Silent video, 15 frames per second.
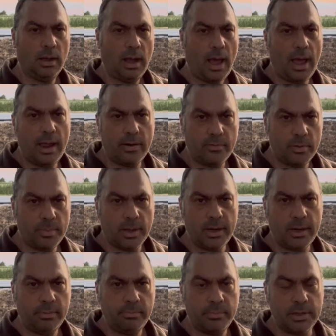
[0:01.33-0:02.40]
Hi,
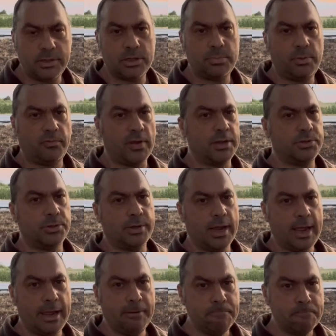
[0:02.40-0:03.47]
everybody. This is Professor
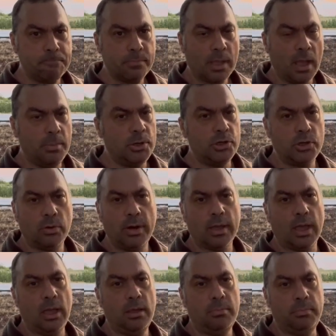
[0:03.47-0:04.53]
Day. I'm enjoying
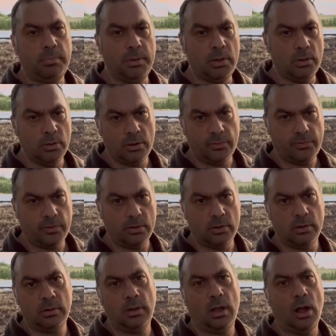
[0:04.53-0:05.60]
a
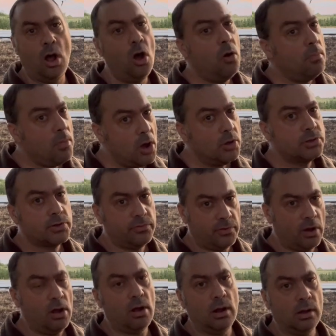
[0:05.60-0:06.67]
beautiful, almost
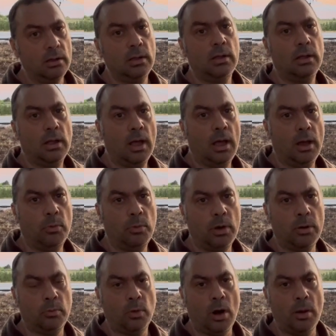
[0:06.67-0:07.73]
fall. Uh,
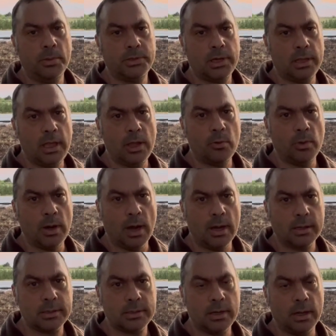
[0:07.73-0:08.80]
we're, we're almost to the
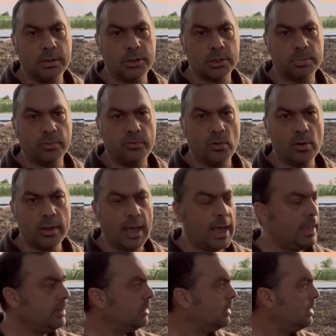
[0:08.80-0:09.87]
equinox, uh, just before
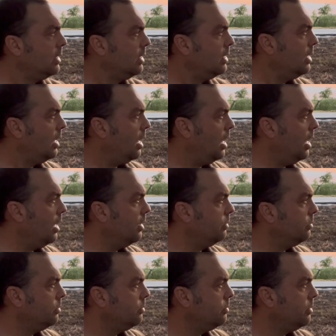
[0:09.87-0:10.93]
that. Uh,
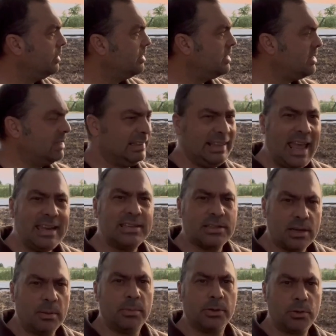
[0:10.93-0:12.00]
late
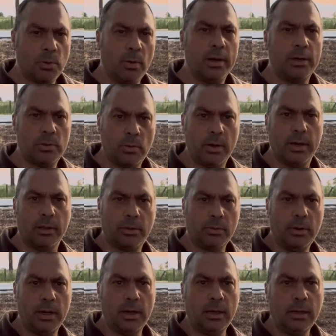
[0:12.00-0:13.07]
summer
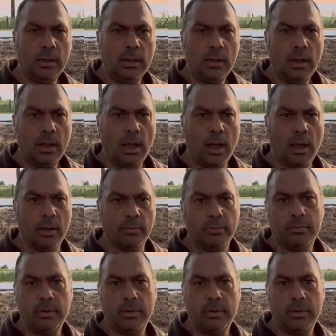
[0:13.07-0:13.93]
2023. Uh,